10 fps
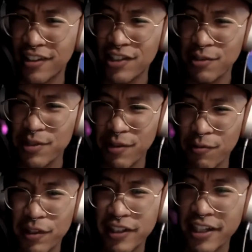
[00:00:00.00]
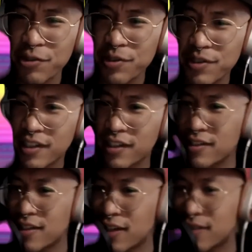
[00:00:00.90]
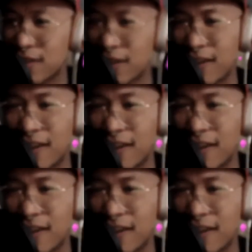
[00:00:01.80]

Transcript: She was really interested in the sex scene.